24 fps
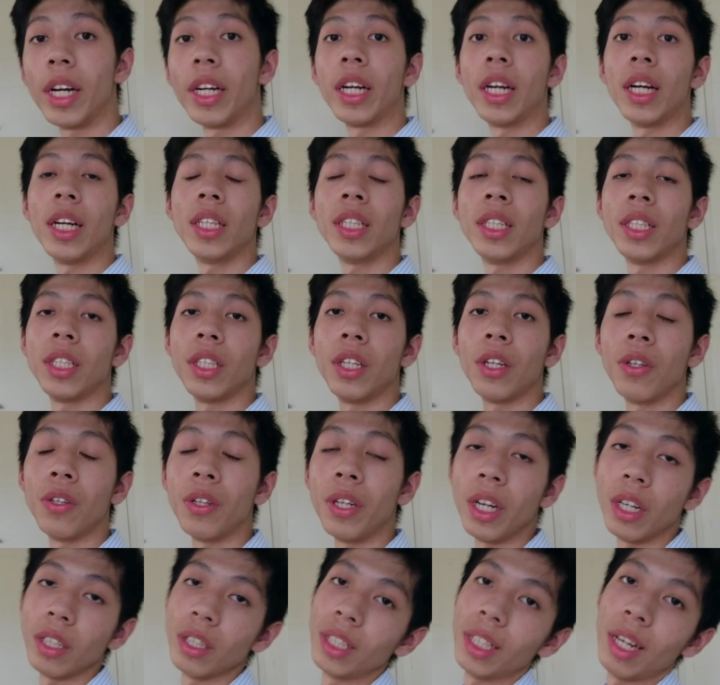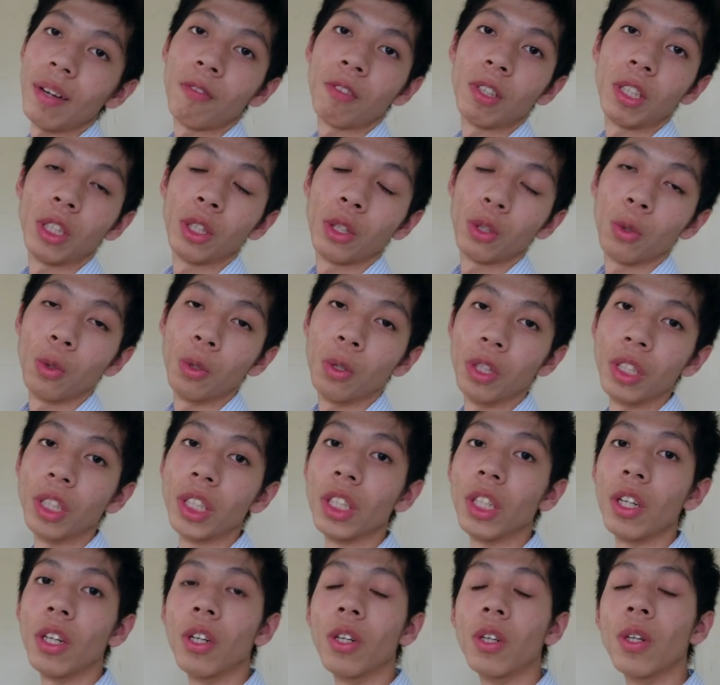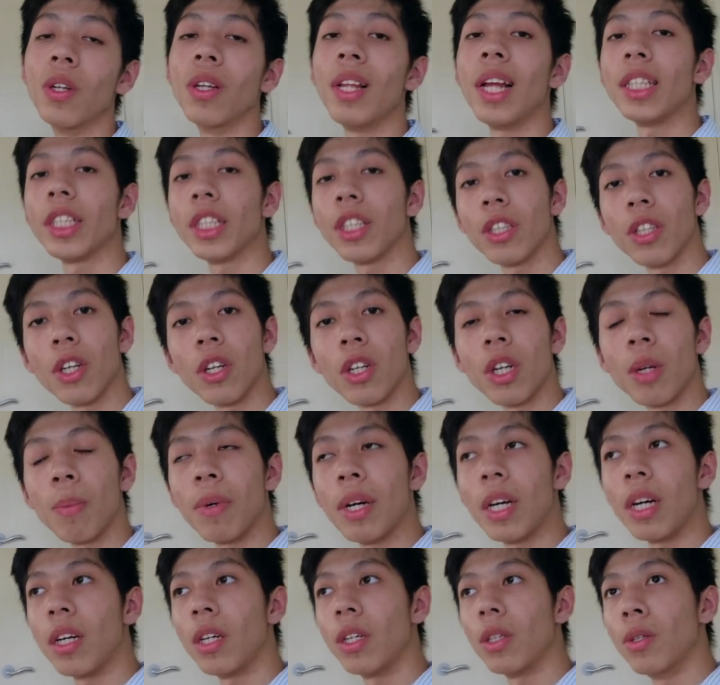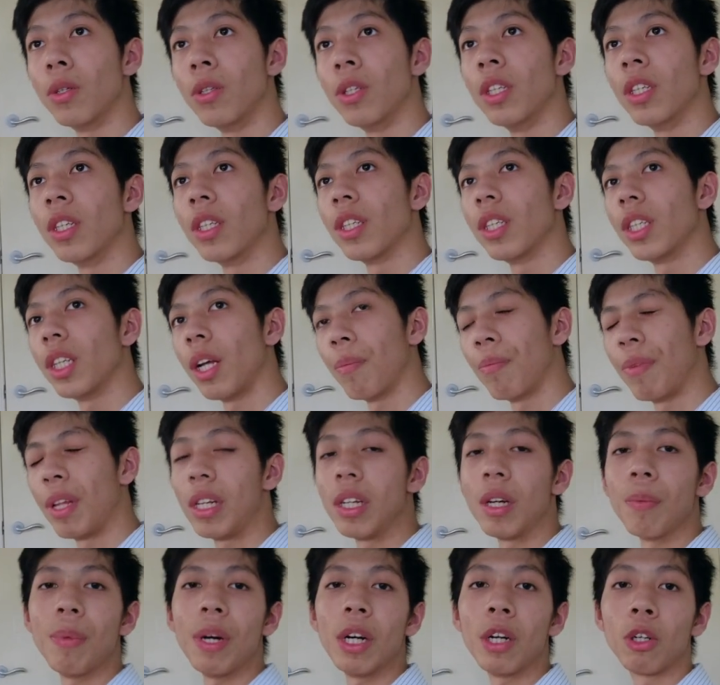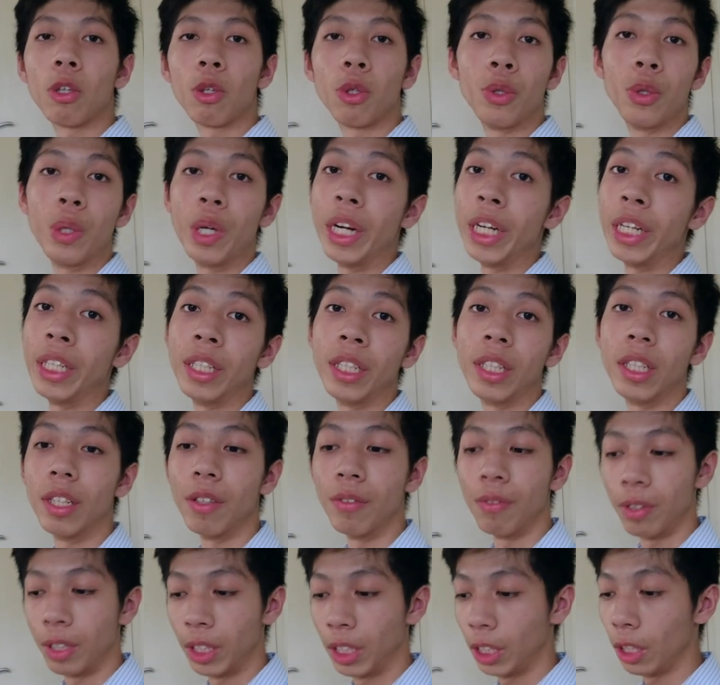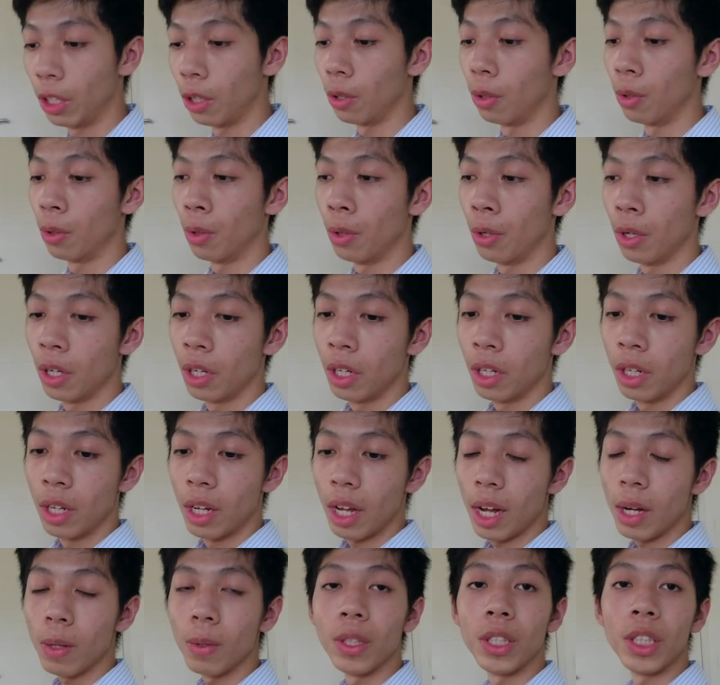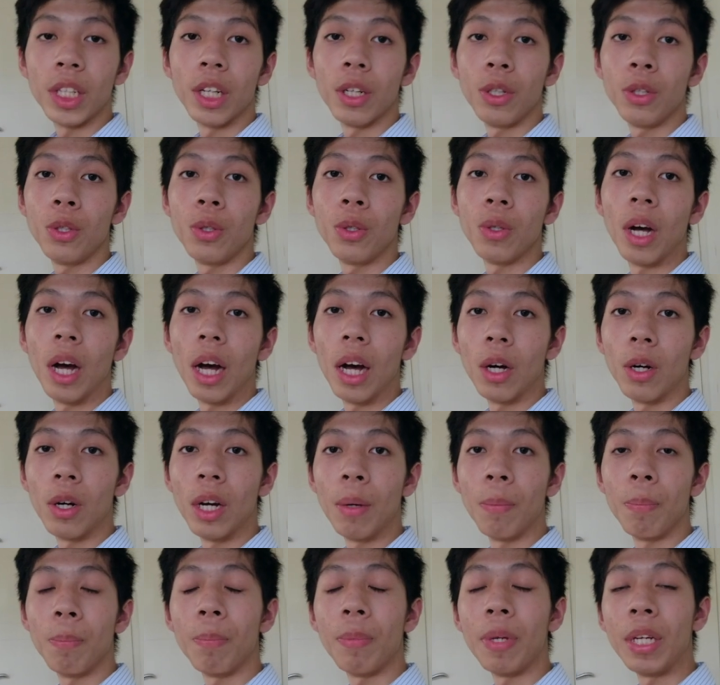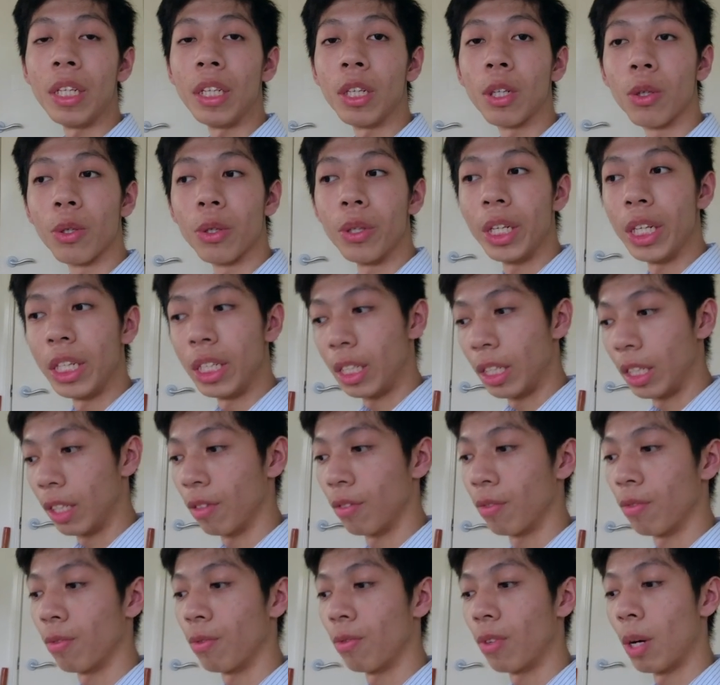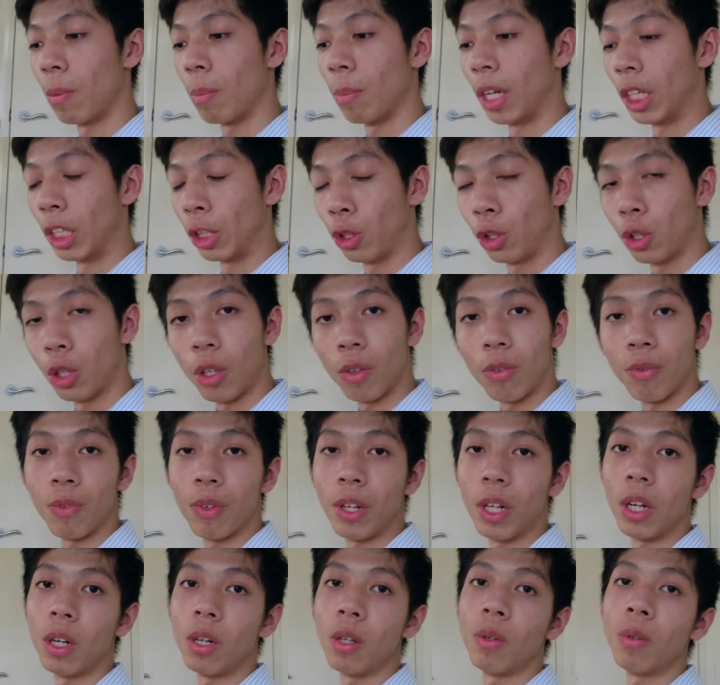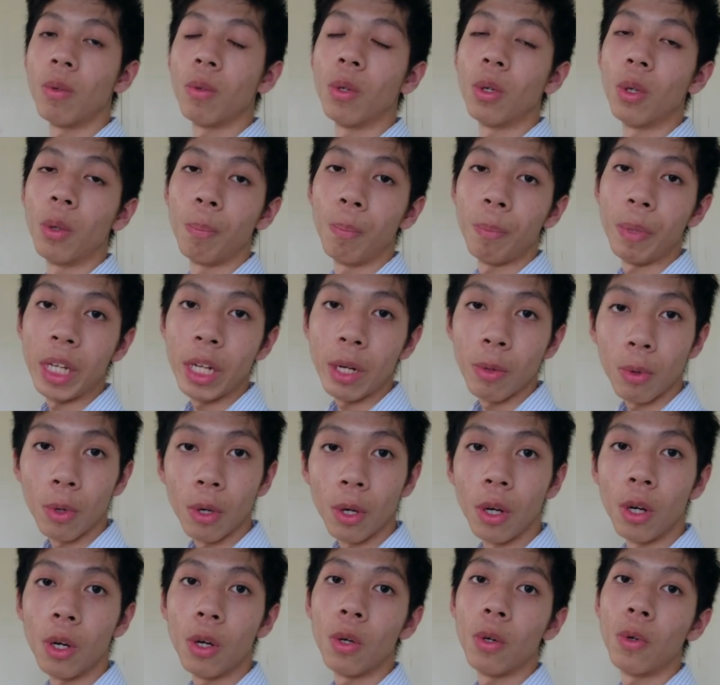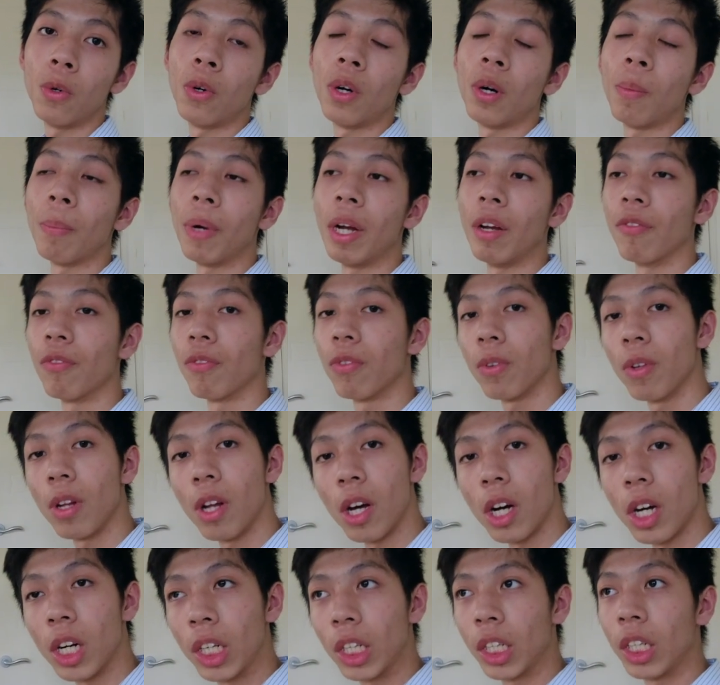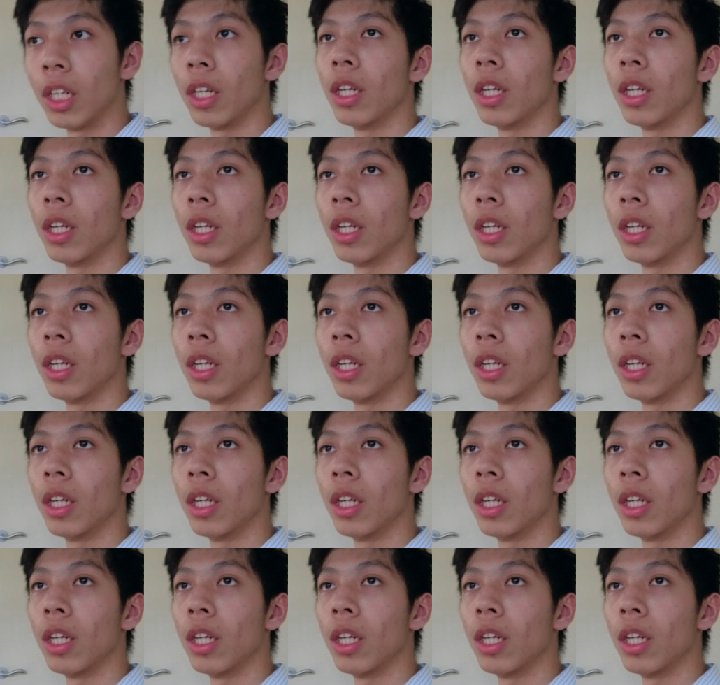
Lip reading: guys, so now it's after school, so let's talk about something about creative. So I will tell you how I've been creative from my short film or b-roll or my vlog.